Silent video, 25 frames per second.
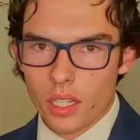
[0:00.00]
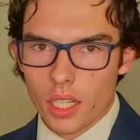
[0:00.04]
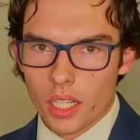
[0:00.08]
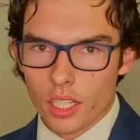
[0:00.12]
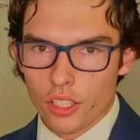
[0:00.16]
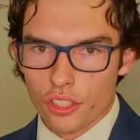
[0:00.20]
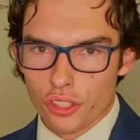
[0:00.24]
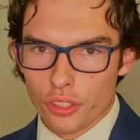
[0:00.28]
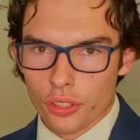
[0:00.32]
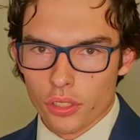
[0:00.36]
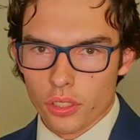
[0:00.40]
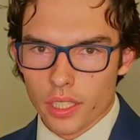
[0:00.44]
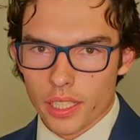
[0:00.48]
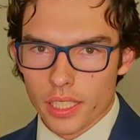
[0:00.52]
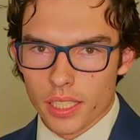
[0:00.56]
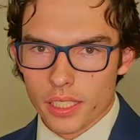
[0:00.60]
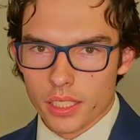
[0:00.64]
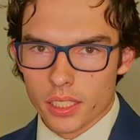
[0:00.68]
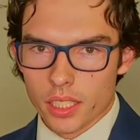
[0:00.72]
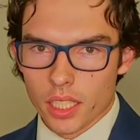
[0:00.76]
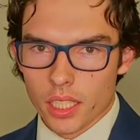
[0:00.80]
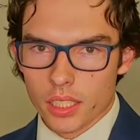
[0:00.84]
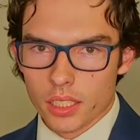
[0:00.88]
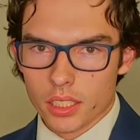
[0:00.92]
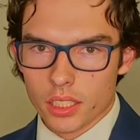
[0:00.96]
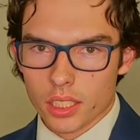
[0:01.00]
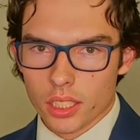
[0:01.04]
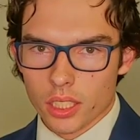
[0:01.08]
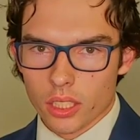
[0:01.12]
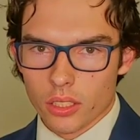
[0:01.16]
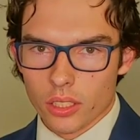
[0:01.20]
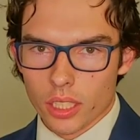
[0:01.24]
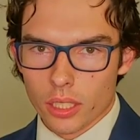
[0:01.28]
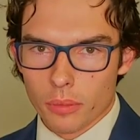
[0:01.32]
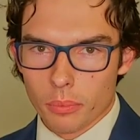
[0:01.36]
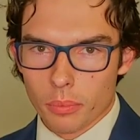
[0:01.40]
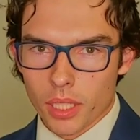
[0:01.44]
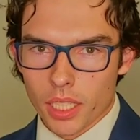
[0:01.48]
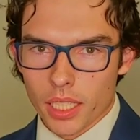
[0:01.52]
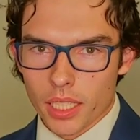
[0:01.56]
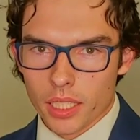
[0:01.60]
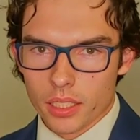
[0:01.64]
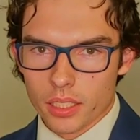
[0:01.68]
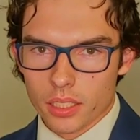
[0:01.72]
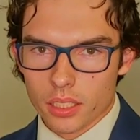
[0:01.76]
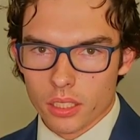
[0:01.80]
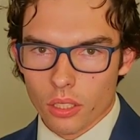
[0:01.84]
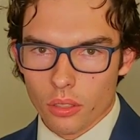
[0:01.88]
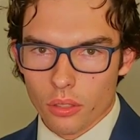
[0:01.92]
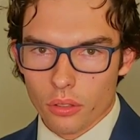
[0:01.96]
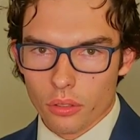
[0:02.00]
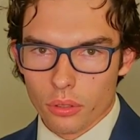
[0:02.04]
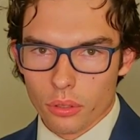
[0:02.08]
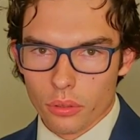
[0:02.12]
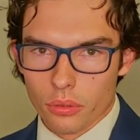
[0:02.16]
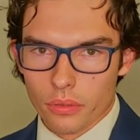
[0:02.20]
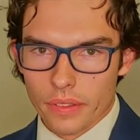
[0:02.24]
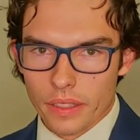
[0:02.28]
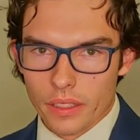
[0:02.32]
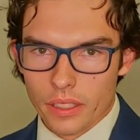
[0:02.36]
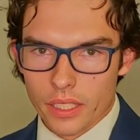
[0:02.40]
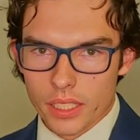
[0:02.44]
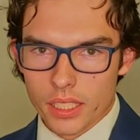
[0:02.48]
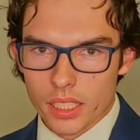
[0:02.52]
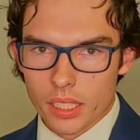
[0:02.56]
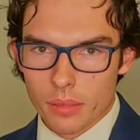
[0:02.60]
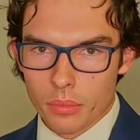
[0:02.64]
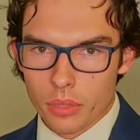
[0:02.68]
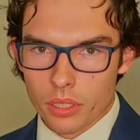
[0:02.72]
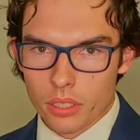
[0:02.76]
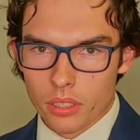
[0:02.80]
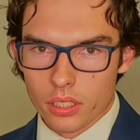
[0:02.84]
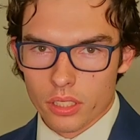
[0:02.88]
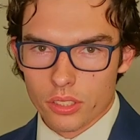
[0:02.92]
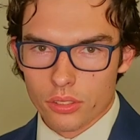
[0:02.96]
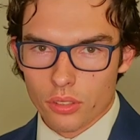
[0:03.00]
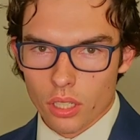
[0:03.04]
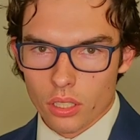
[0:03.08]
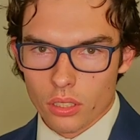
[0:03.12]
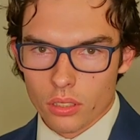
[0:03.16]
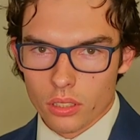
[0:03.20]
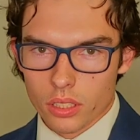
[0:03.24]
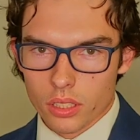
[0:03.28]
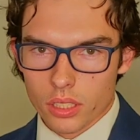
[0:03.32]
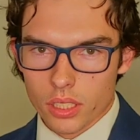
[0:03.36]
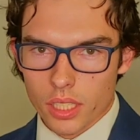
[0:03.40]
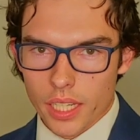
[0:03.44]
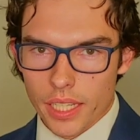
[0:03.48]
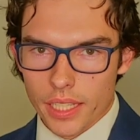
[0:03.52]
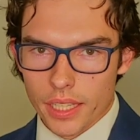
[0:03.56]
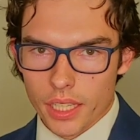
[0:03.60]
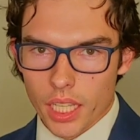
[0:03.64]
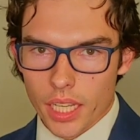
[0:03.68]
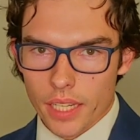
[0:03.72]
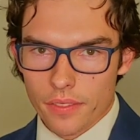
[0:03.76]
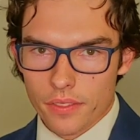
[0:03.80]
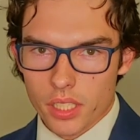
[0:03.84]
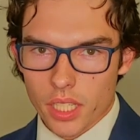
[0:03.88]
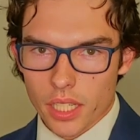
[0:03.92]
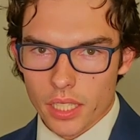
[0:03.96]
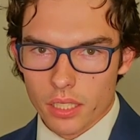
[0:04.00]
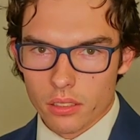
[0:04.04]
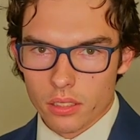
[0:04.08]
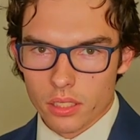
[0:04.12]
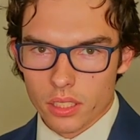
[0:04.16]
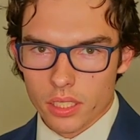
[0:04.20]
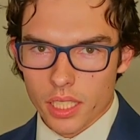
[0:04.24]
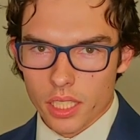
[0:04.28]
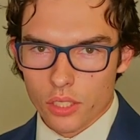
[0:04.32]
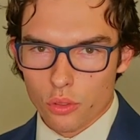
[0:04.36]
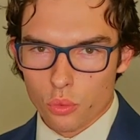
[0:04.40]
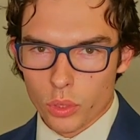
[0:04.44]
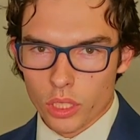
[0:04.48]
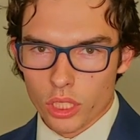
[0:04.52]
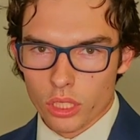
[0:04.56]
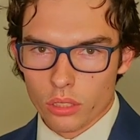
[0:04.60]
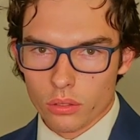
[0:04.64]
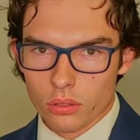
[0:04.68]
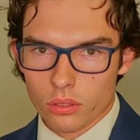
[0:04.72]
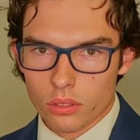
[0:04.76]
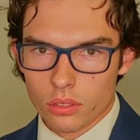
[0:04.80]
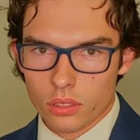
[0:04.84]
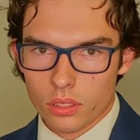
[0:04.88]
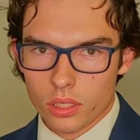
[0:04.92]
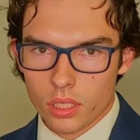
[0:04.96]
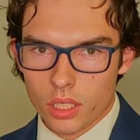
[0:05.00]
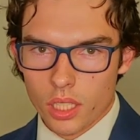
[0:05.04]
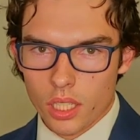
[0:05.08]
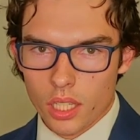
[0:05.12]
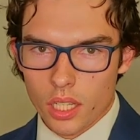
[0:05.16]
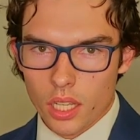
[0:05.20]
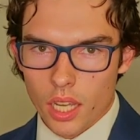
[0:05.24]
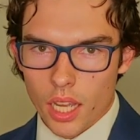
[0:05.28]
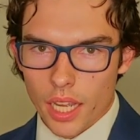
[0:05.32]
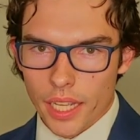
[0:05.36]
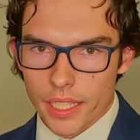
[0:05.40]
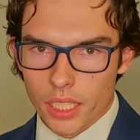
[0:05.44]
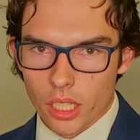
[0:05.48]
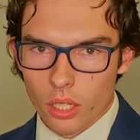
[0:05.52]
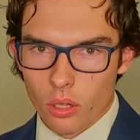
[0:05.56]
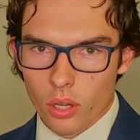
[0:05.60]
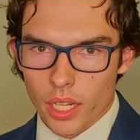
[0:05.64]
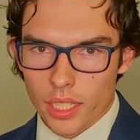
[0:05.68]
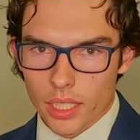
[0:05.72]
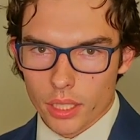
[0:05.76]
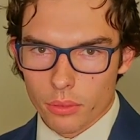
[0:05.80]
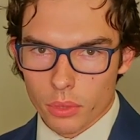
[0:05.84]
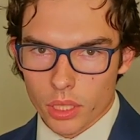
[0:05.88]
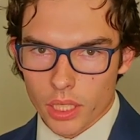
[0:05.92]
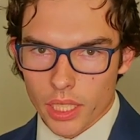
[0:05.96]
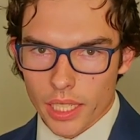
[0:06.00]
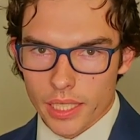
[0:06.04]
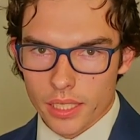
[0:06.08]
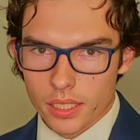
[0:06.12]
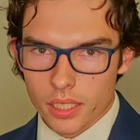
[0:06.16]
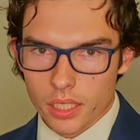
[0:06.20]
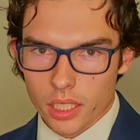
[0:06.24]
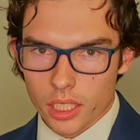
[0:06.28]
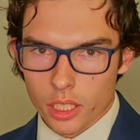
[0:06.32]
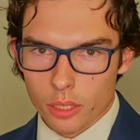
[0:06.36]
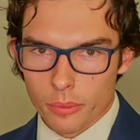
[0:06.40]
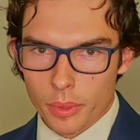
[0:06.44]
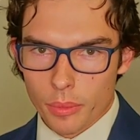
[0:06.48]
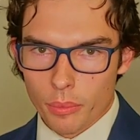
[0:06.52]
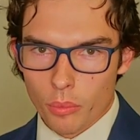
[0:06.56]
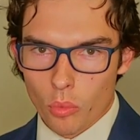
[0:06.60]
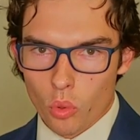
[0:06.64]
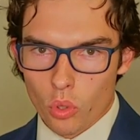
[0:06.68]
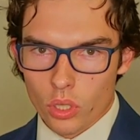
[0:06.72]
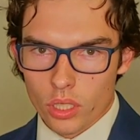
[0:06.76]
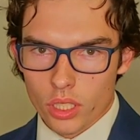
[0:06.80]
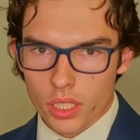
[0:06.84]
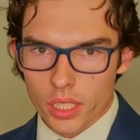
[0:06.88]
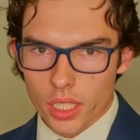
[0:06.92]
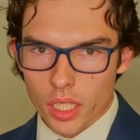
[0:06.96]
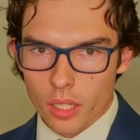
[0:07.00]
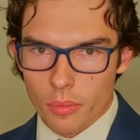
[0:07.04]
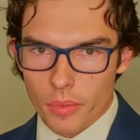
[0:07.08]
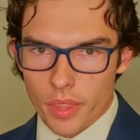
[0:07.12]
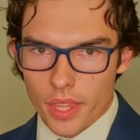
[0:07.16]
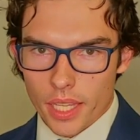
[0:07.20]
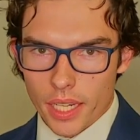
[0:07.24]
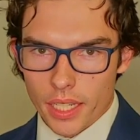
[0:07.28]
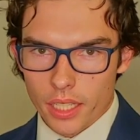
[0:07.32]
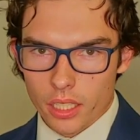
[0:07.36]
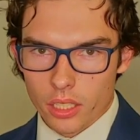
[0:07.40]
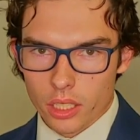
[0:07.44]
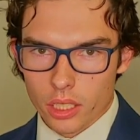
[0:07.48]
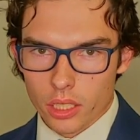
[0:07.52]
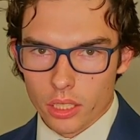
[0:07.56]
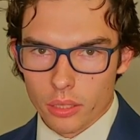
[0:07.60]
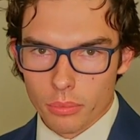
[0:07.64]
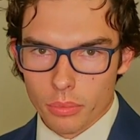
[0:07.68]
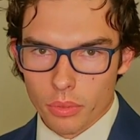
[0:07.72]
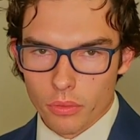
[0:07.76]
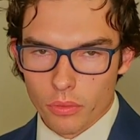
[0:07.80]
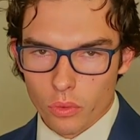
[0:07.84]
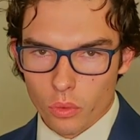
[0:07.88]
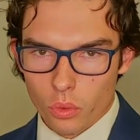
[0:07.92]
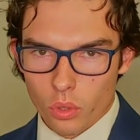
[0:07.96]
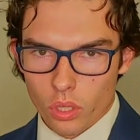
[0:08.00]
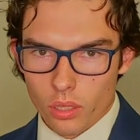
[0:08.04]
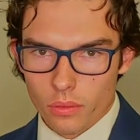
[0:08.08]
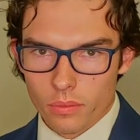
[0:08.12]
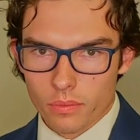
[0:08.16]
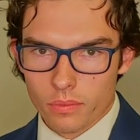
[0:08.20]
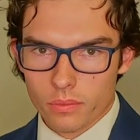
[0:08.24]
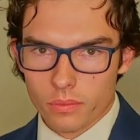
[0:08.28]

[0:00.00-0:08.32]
It sure is nice to know that plants go through very similar struggles and life cycles as we do. I know I can relate a little bit more to them than I could before.